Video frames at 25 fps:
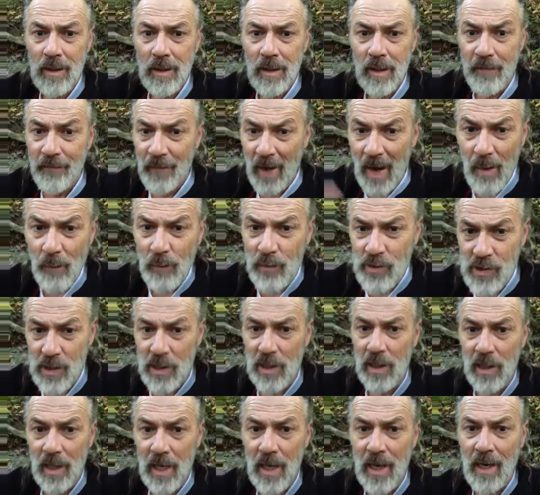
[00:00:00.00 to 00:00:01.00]
if I was a
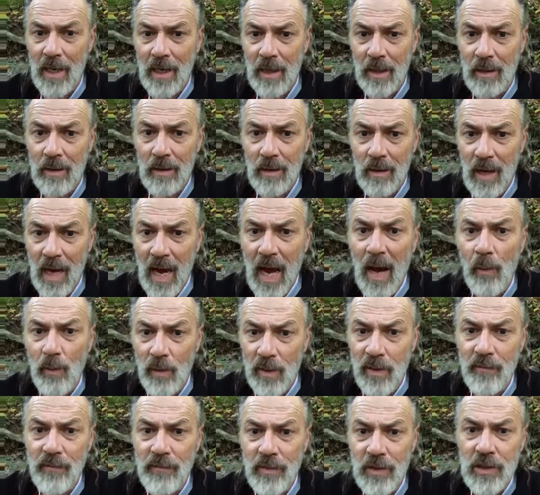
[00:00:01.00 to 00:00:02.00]
liar, I
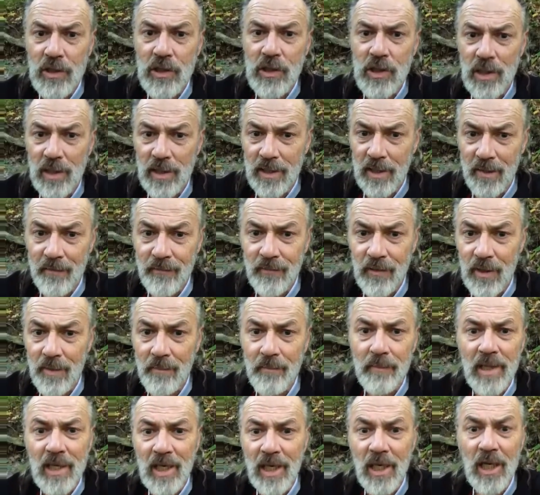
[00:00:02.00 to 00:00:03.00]
would eventually have
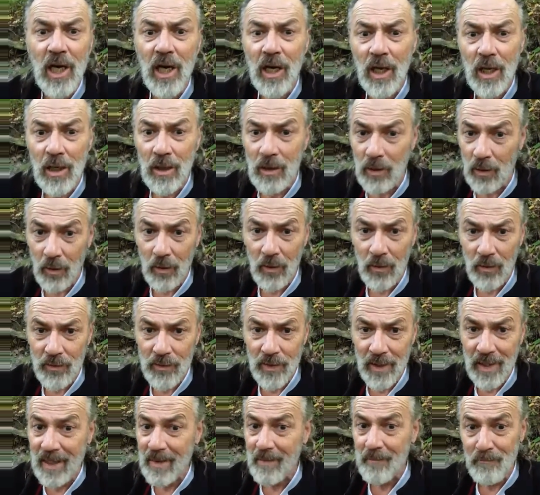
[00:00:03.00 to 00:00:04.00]
been called
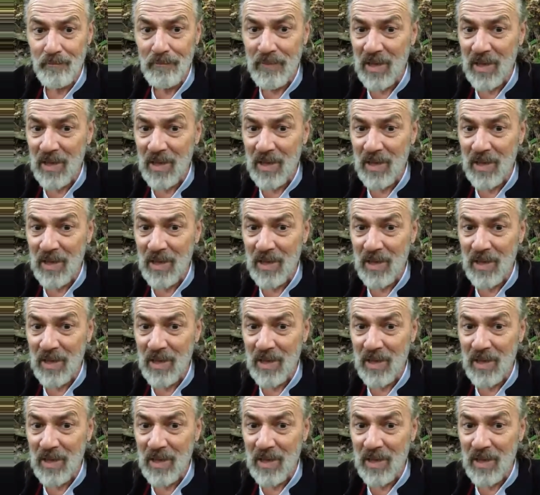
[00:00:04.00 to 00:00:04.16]
and